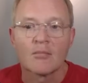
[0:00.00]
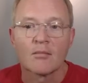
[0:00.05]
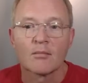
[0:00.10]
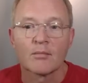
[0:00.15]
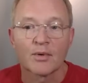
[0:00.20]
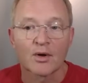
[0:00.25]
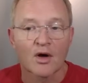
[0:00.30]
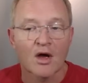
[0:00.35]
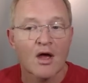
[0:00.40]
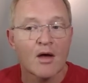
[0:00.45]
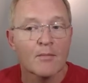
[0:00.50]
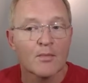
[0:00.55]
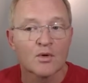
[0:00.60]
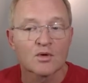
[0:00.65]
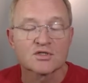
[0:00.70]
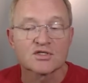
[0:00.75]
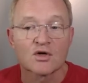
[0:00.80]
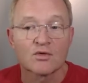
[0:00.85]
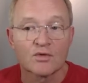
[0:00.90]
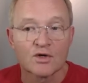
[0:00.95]
But I am
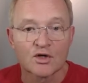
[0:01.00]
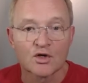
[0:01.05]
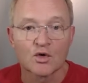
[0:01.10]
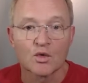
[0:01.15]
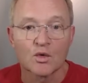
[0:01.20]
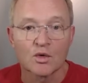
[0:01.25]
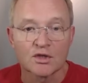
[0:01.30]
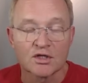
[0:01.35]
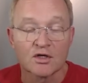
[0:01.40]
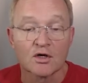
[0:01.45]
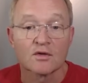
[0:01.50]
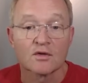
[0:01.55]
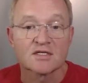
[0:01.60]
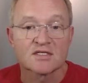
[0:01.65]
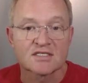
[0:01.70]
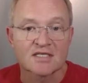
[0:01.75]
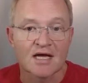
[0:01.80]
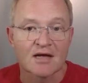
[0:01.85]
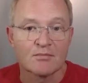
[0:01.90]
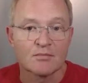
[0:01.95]
also recording on the
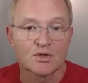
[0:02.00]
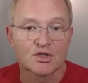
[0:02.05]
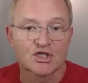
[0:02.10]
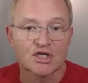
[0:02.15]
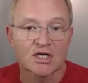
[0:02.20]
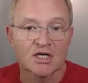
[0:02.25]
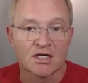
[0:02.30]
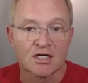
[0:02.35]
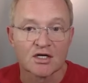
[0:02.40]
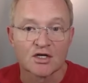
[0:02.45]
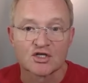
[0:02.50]
same machine,